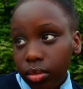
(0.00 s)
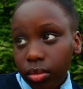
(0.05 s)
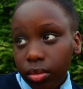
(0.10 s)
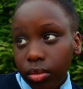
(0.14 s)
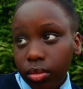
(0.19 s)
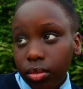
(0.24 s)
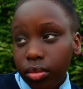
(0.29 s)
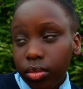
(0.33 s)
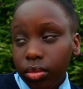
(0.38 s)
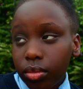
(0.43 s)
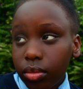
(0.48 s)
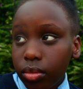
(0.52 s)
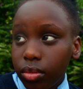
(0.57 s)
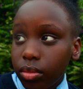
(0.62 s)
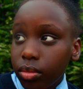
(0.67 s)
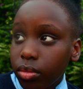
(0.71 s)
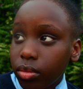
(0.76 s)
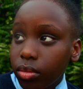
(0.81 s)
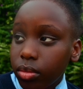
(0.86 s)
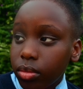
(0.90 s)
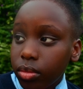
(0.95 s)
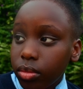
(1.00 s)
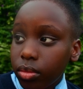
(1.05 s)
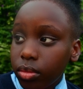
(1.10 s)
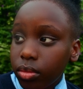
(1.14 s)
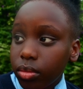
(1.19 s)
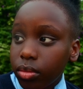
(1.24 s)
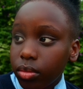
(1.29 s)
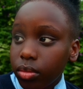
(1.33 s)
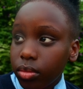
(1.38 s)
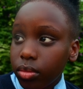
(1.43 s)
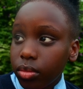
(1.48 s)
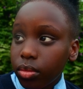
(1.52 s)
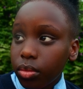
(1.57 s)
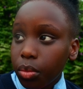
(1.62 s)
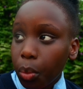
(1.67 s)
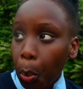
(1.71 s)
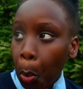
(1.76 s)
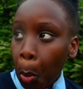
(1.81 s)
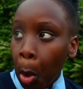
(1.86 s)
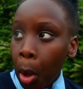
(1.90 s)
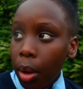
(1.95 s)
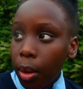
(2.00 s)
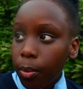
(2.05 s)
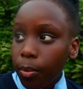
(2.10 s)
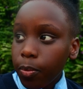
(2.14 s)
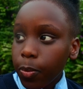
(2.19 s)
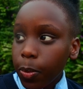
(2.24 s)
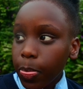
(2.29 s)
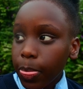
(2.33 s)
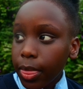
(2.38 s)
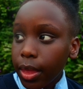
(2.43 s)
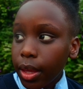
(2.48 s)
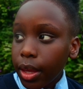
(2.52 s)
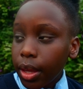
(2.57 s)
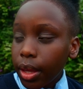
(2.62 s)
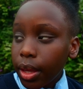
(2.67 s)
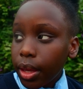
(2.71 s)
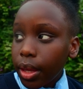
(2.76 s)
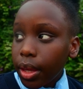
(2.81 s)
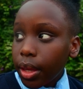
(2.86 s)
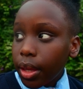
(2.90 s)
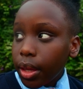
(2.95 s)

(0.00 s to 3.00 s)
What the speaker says: what do you plan? What are your plans?